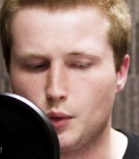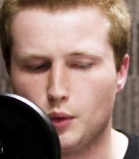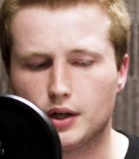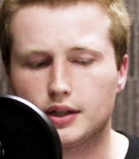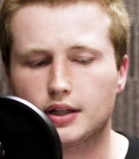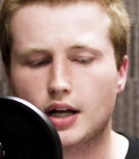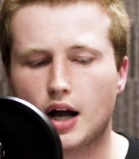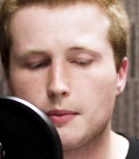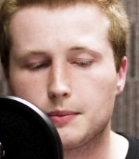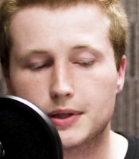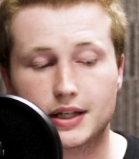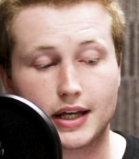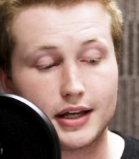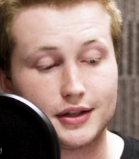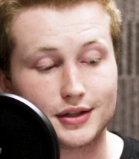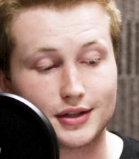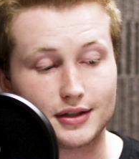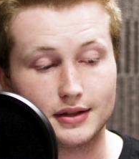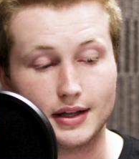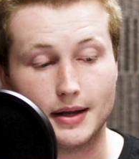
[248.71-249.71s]
One
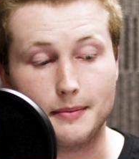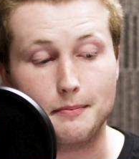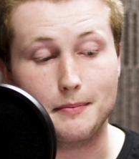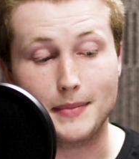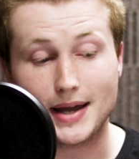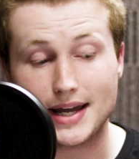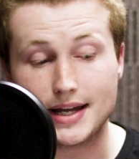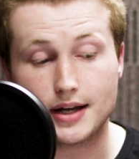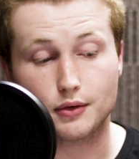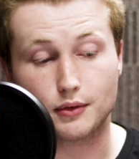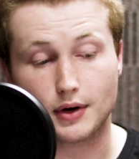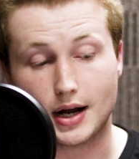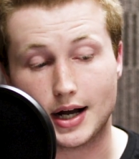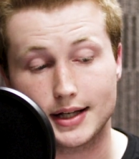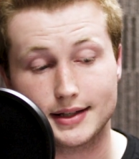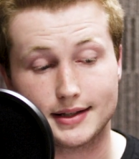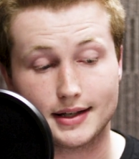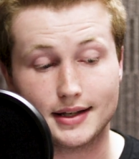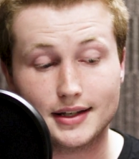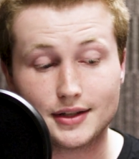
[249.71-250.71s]
complication that may arise